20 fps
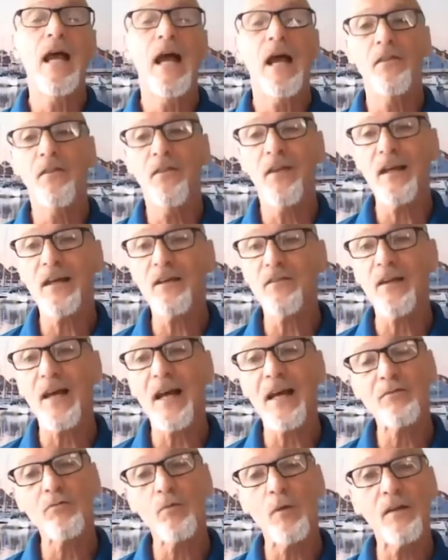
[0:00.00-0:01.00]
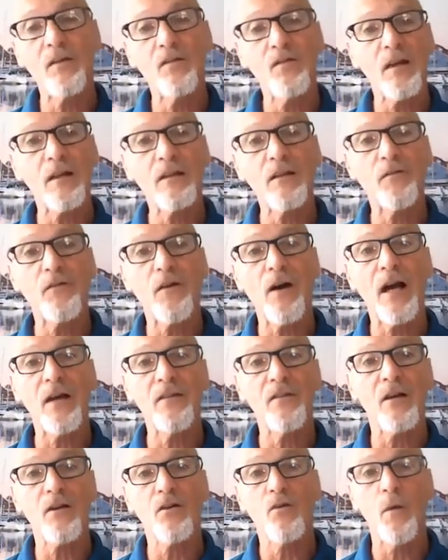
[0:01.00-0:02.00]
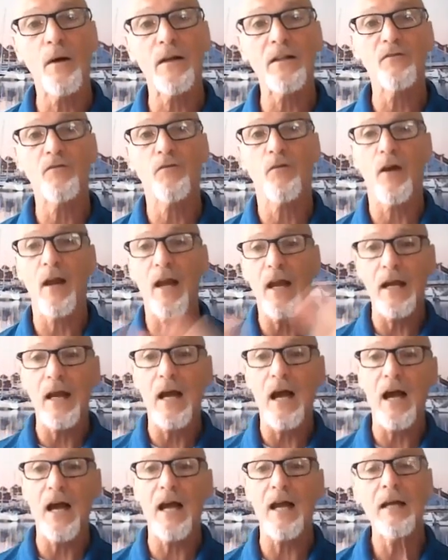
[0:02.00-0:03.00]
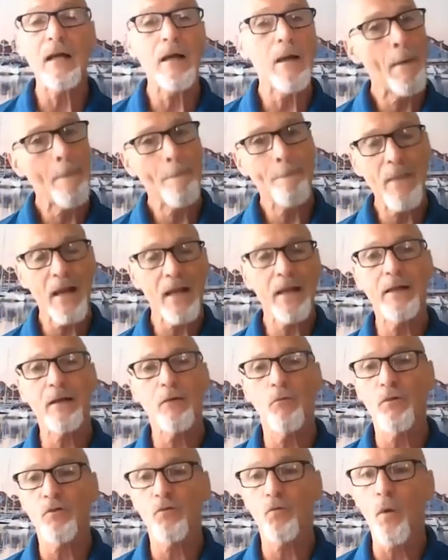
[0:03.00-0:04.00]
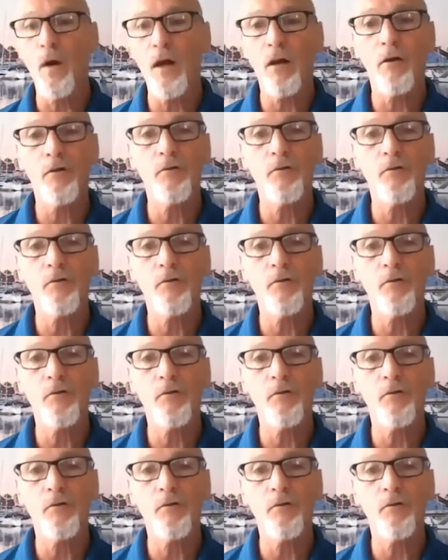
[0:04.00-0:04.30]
And this actually signified the quest for AI. Man, it was well